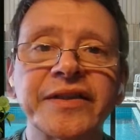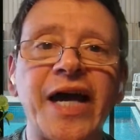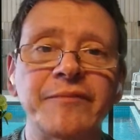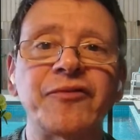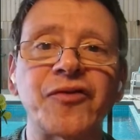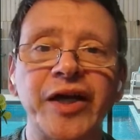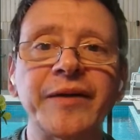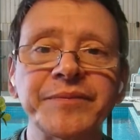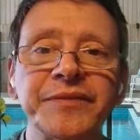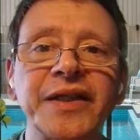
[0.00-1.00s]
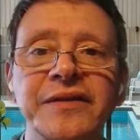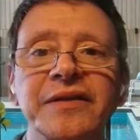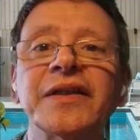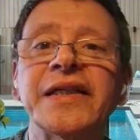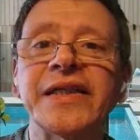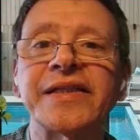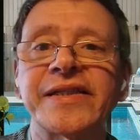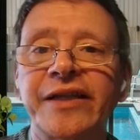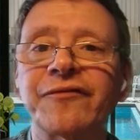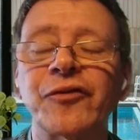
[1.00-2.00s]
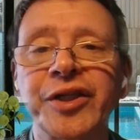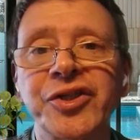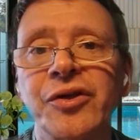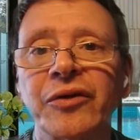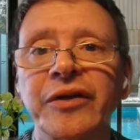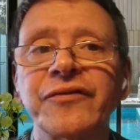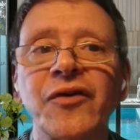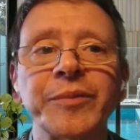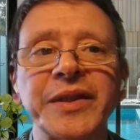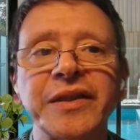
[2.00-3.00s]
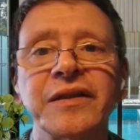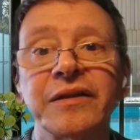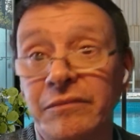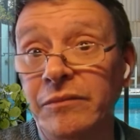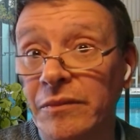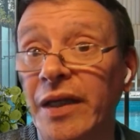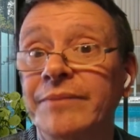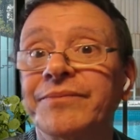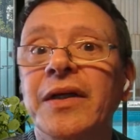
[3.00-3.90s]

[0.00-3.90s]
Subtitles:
the time frame that is set for each non-conformity. Now,